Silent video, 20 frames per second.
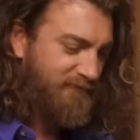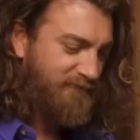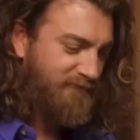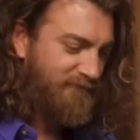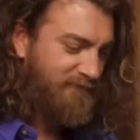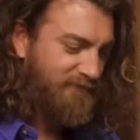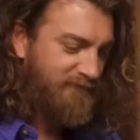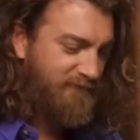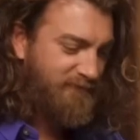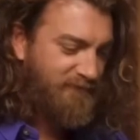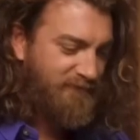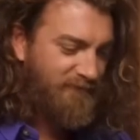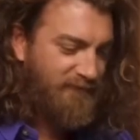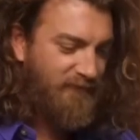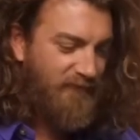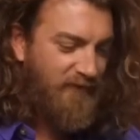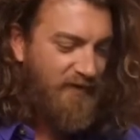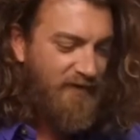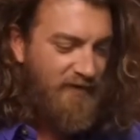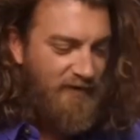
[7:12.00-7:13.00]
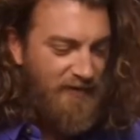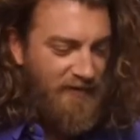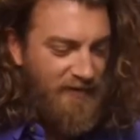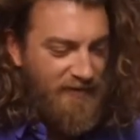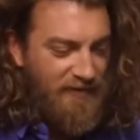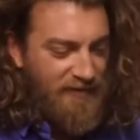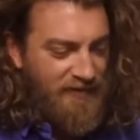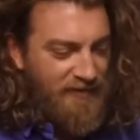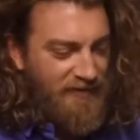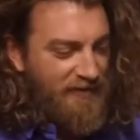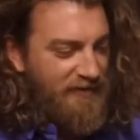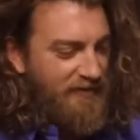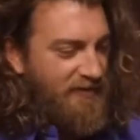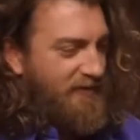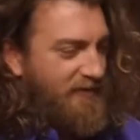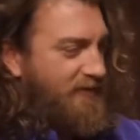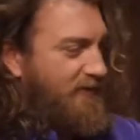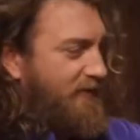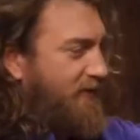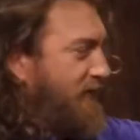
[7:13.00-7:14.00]

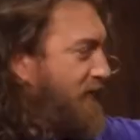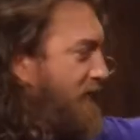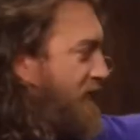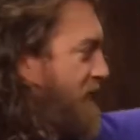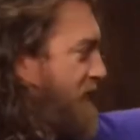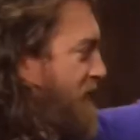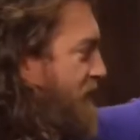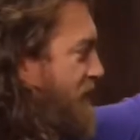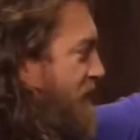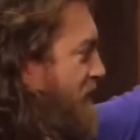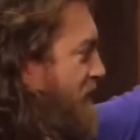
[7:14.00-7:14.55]
No words are spoken by the person on screen.